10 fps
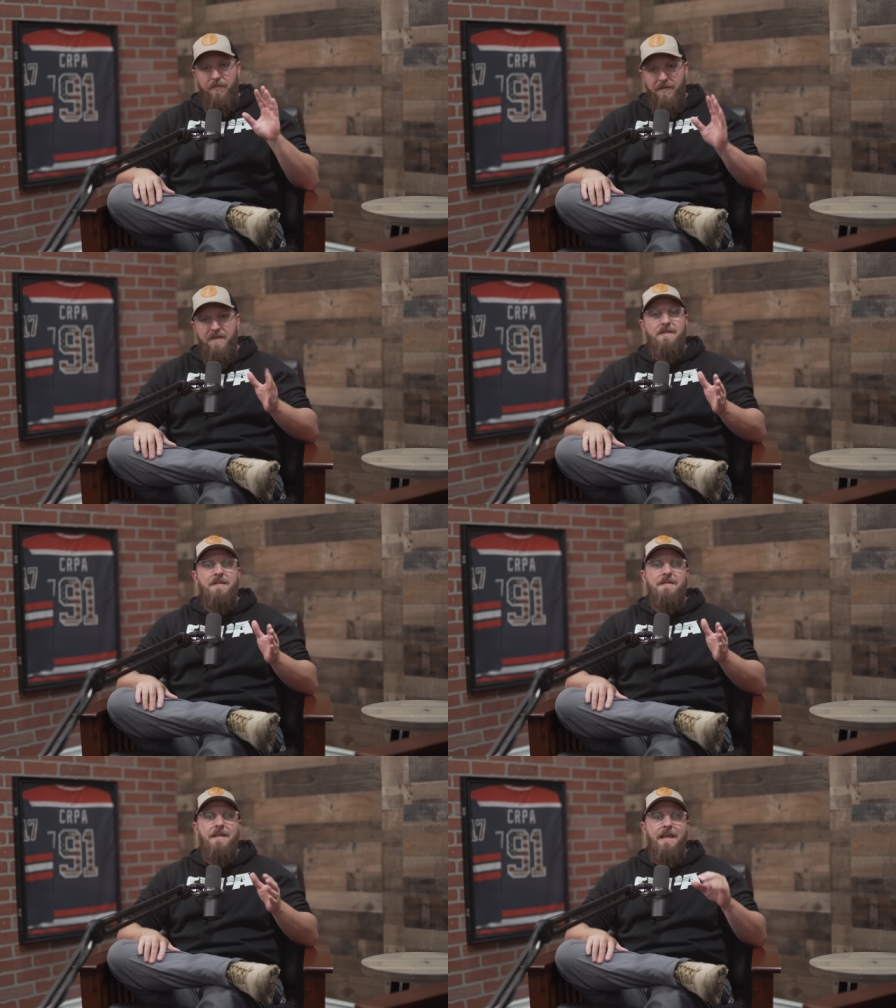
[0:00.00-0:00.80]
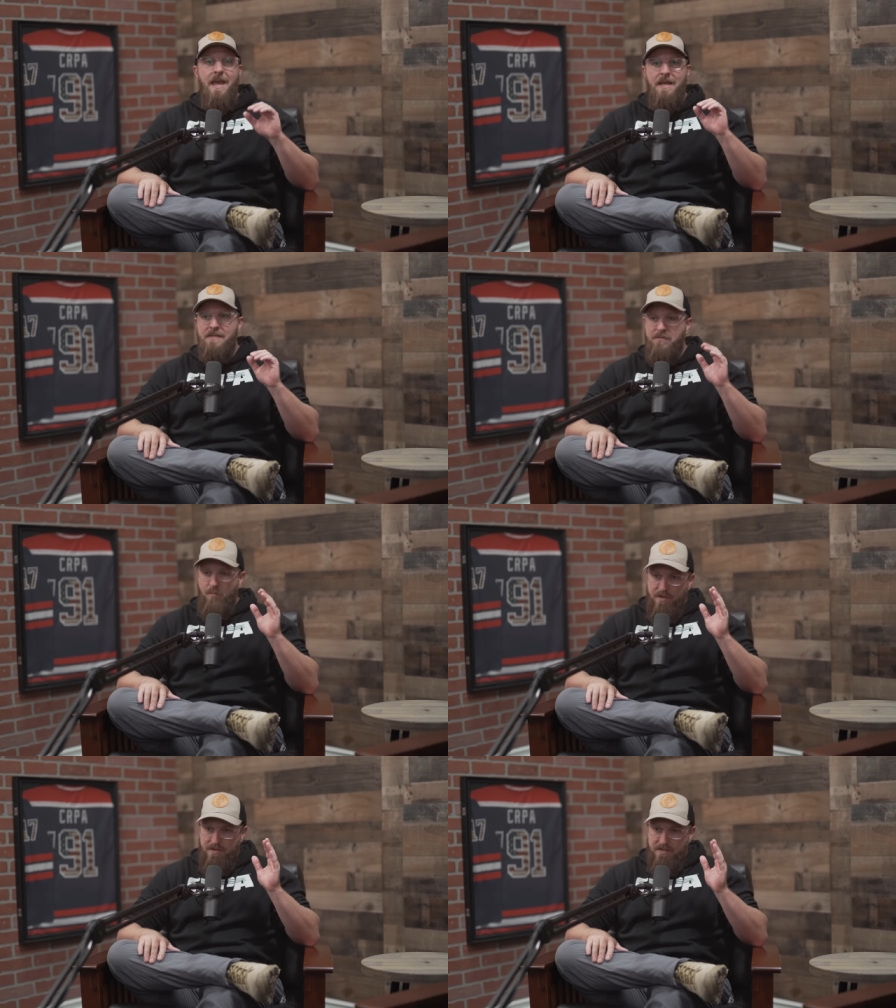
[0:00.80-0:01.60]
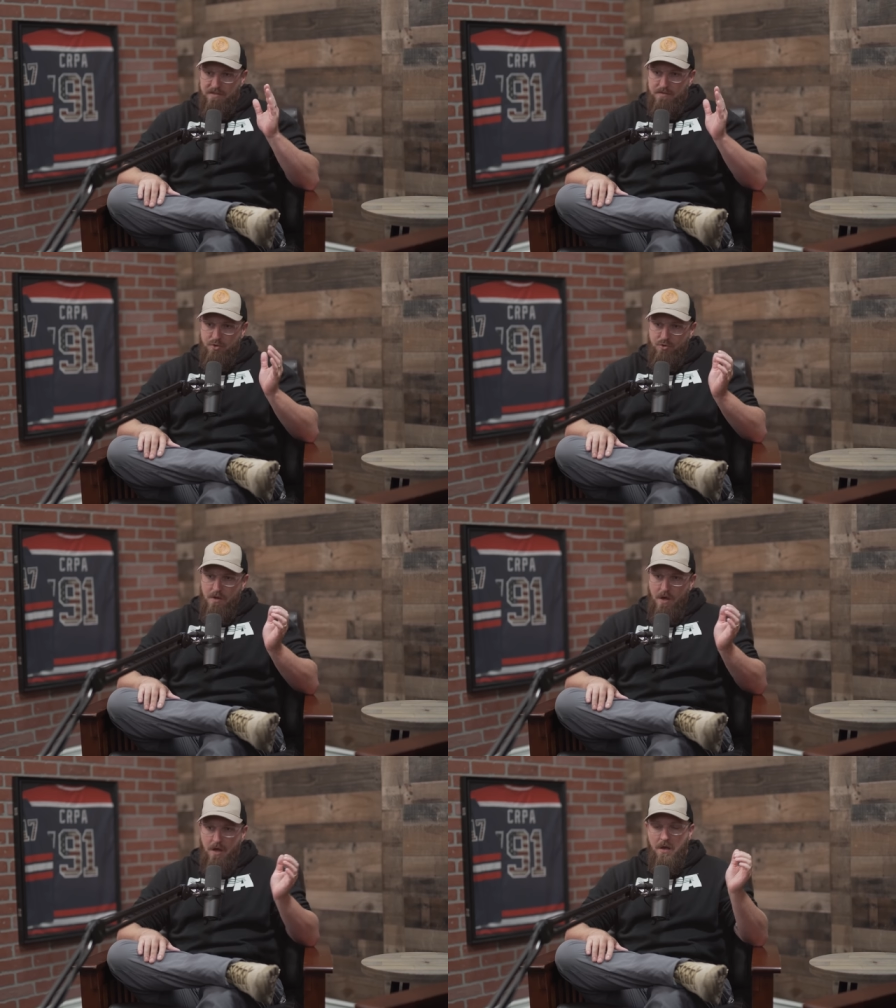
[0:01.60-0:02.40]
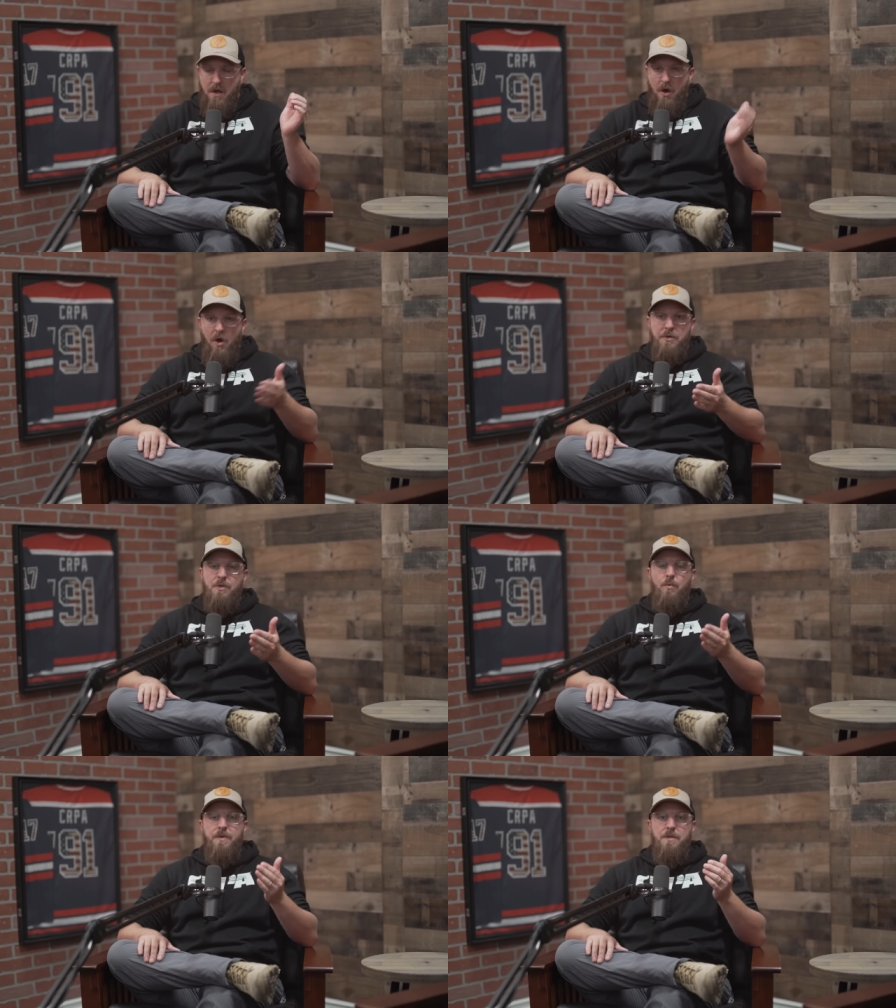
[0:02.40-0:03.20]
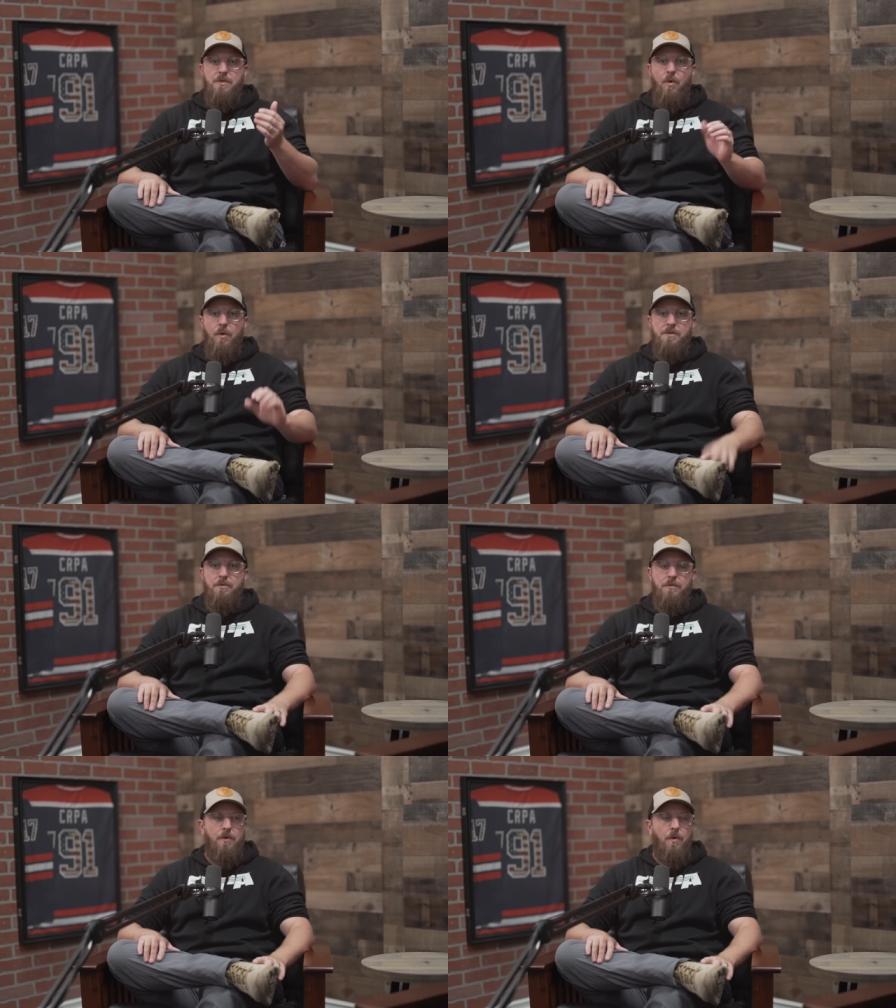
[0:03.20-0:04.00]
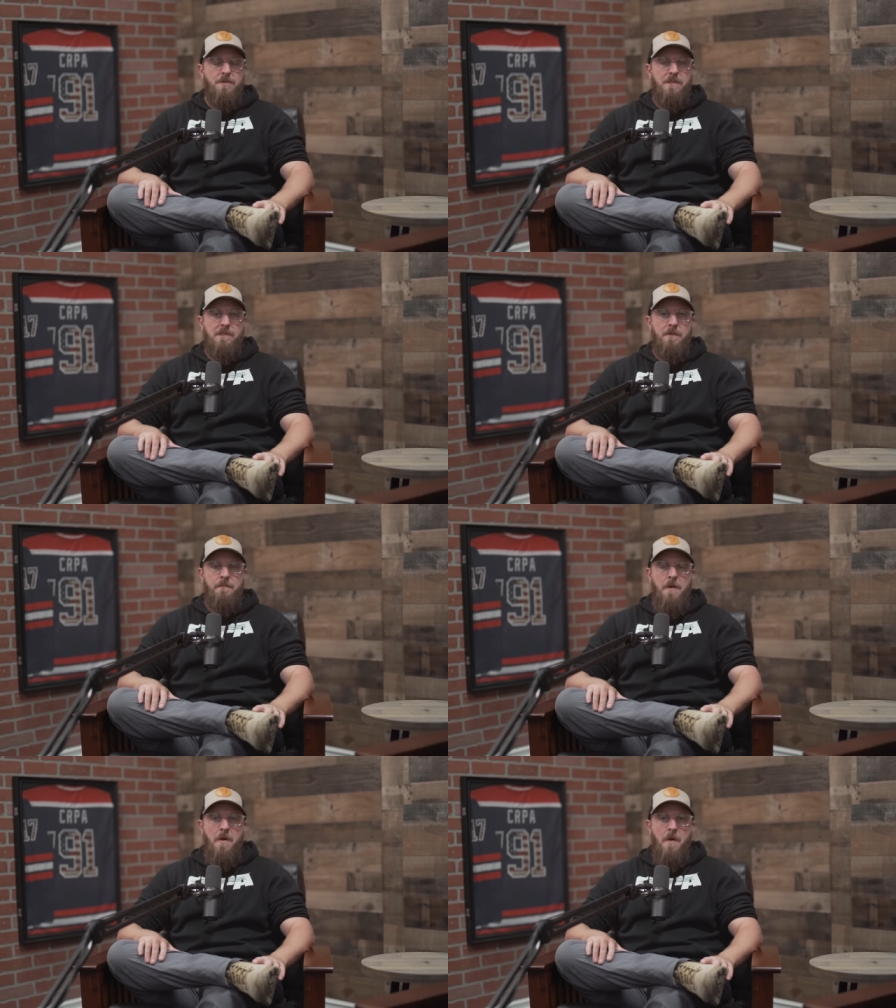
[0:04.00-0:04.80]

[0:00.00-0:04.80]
This is the case with its uh, also with its course through the court system.